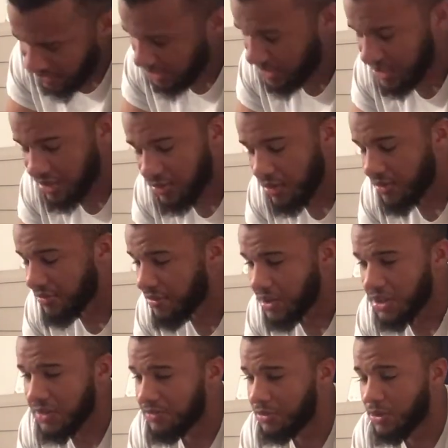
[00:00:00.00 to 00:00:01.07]
I like her
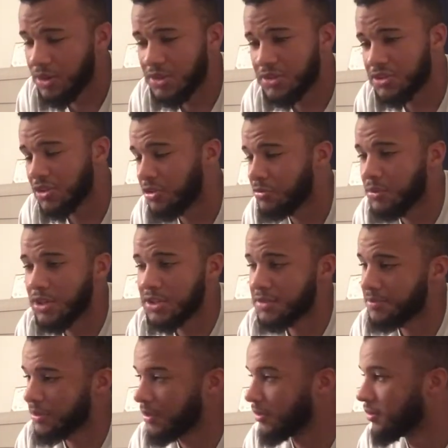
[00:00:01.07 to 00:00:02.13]
fucking voice so much,
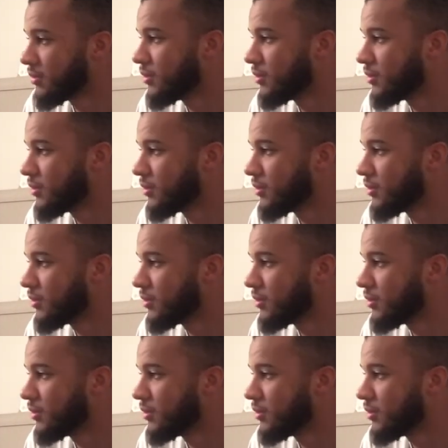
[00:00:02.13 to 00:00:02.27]
bro.